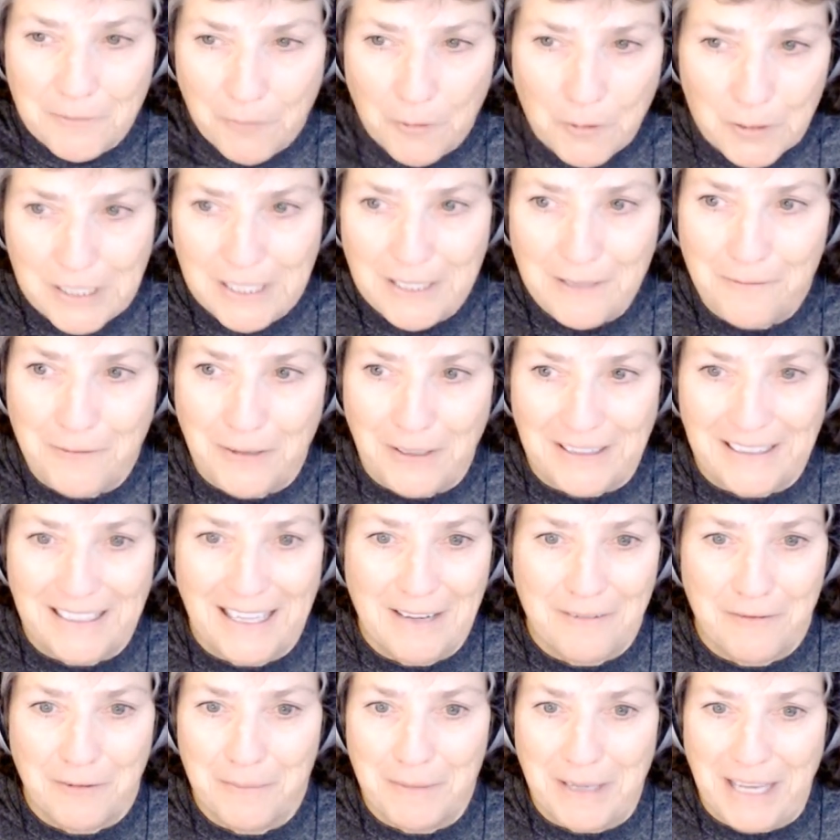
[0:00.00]
But unfortunately, for the
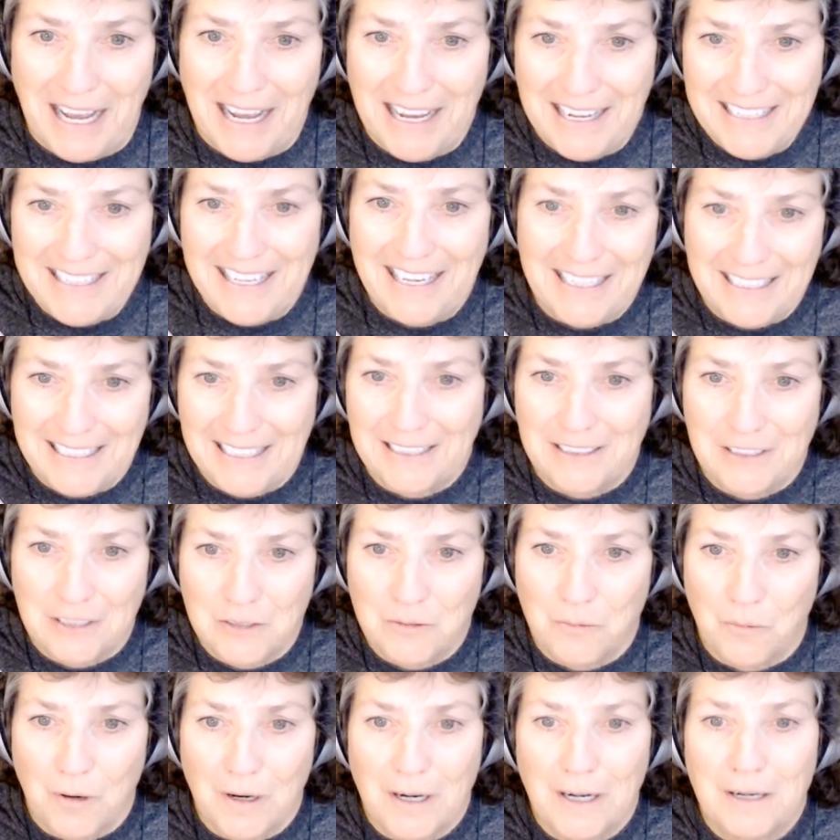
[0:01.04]
life of me, I can't get
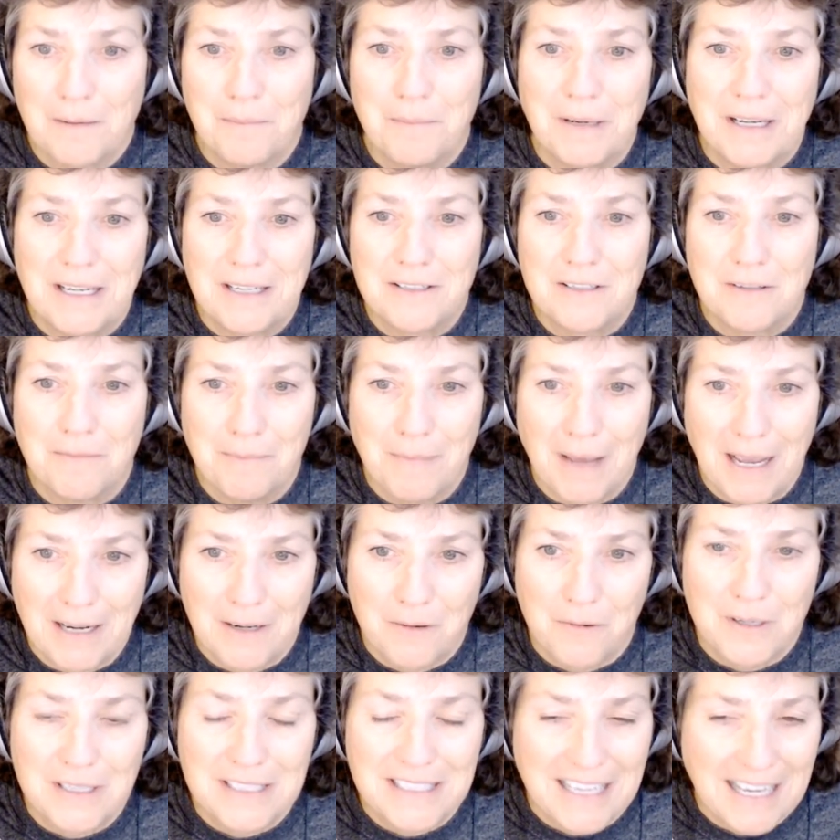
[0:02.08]
it to work because of
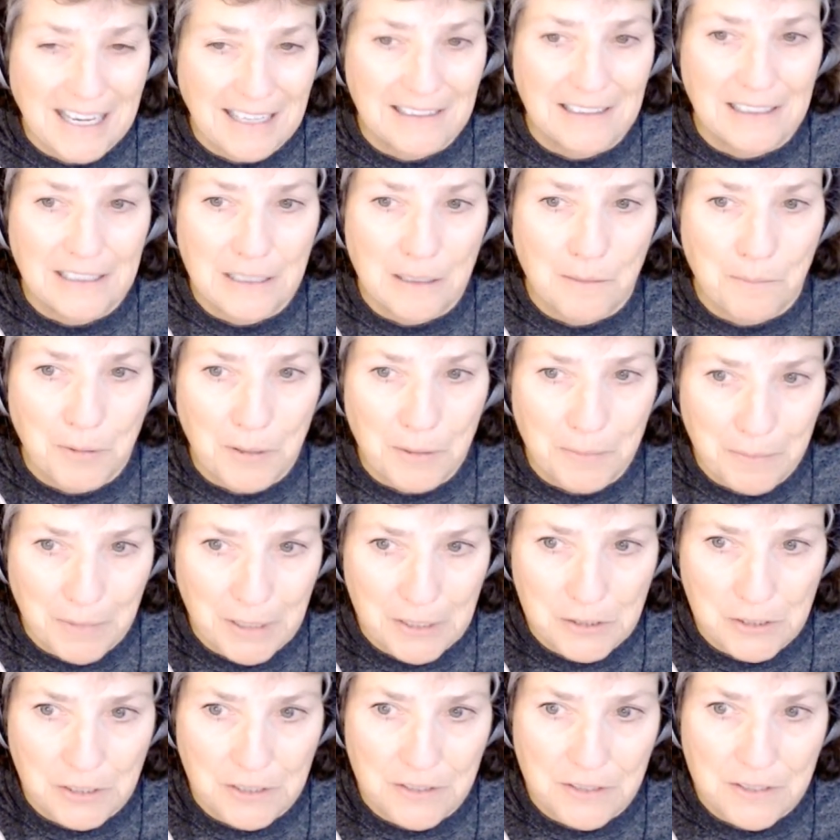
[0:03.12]
macOS Catalina
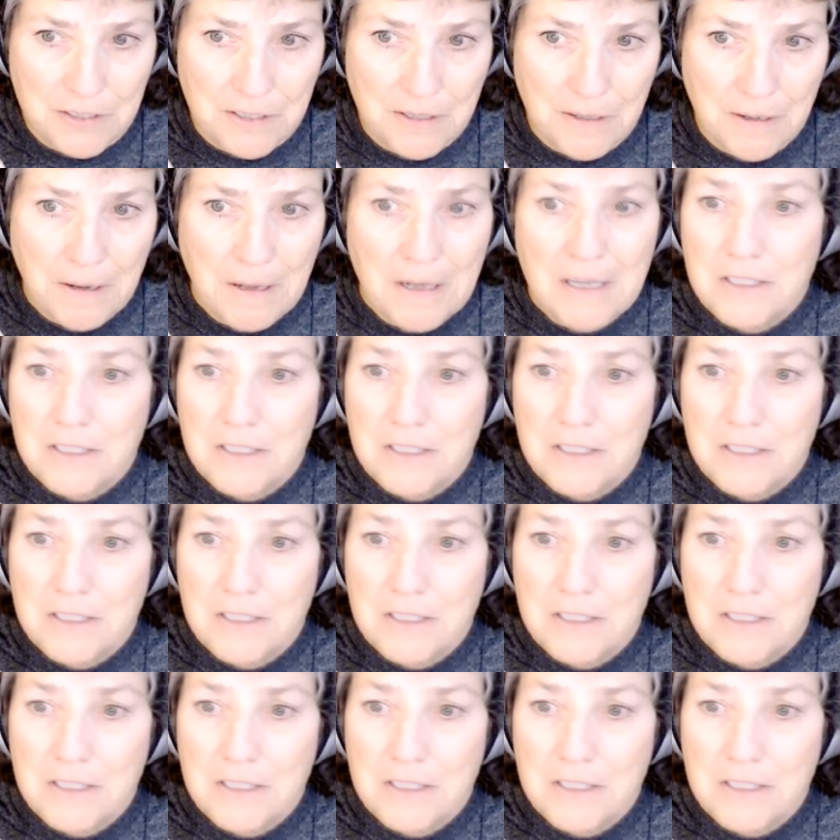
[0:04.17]
permissions.